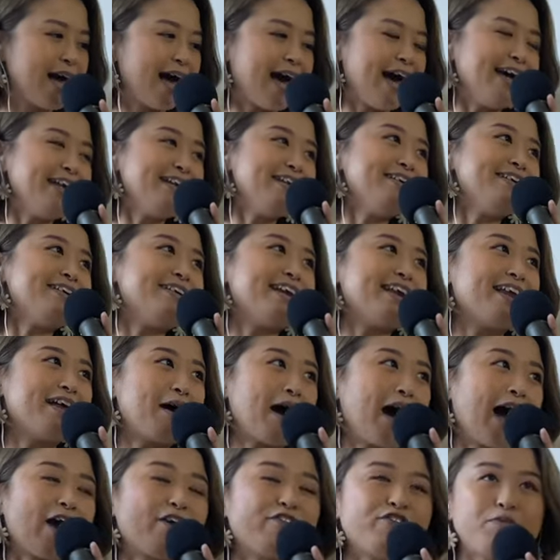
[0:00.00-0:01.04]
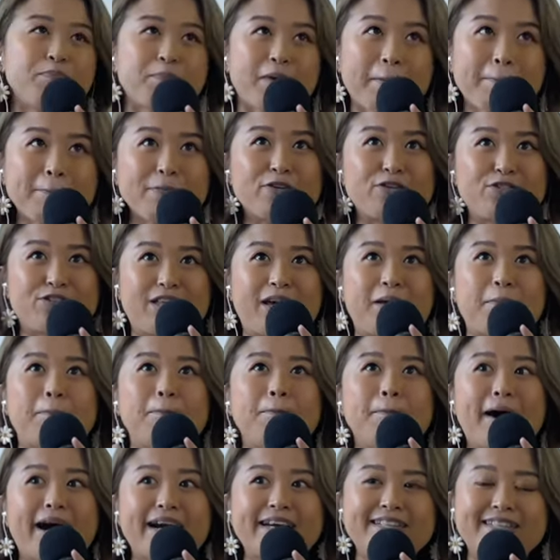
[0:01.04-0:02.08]
And I remember that
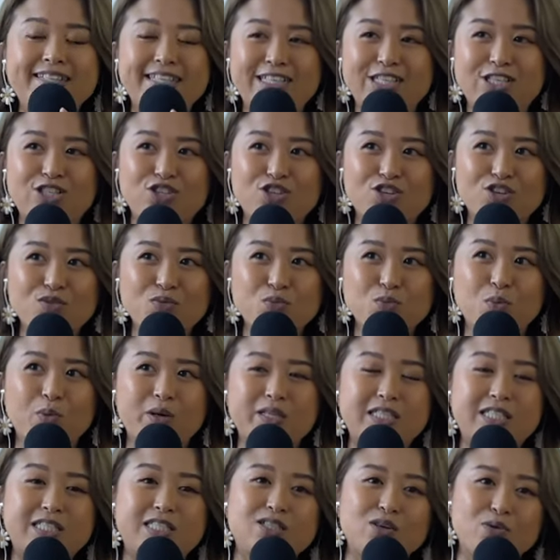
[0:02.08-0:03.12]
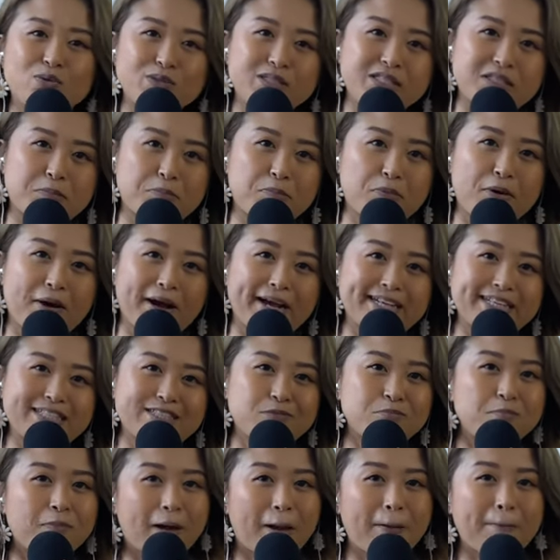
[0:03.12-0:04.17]
my teacher was so
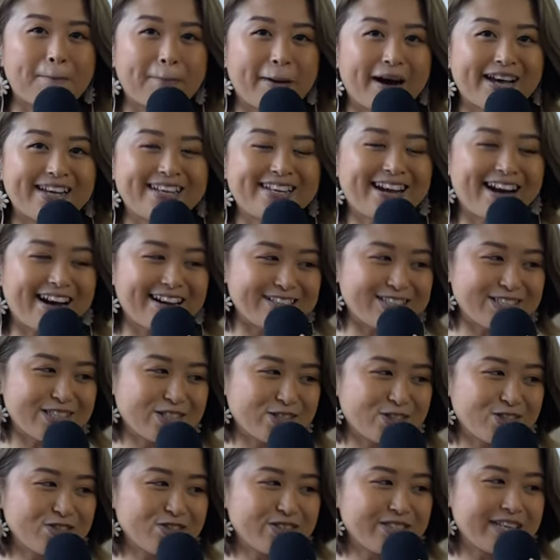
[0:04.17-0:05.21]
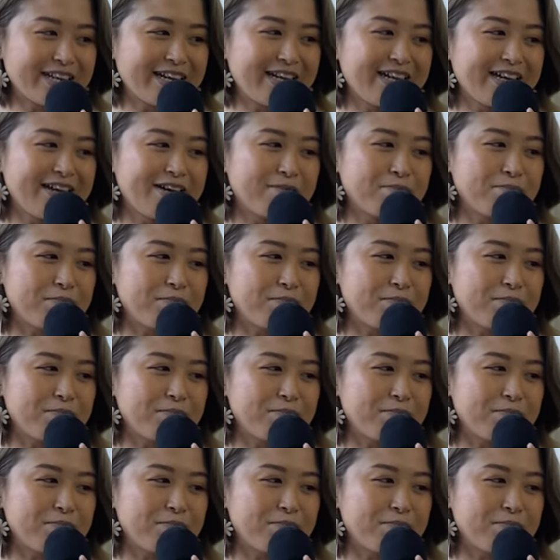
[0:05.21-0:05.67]
surprised by my answers